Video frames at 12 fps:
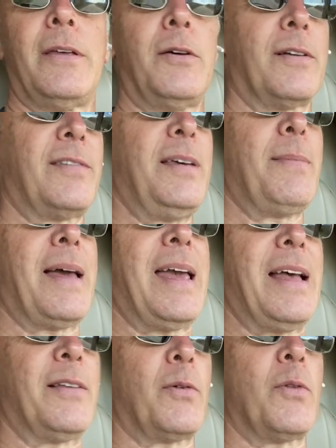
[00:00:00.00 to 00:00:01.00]
you can see my
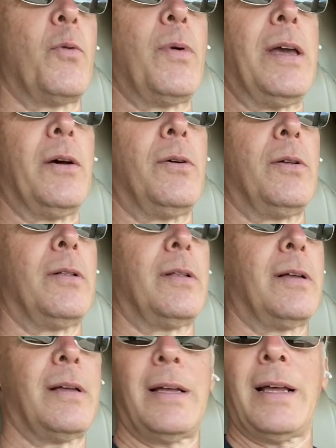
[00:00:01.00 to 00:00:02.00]
hands on the wheel
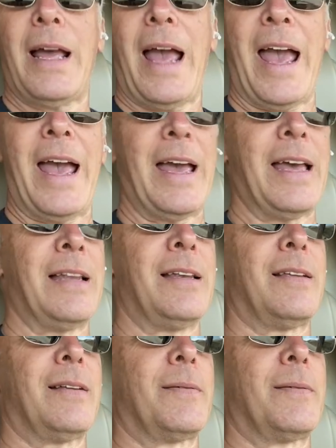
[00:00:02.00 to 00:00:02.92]
and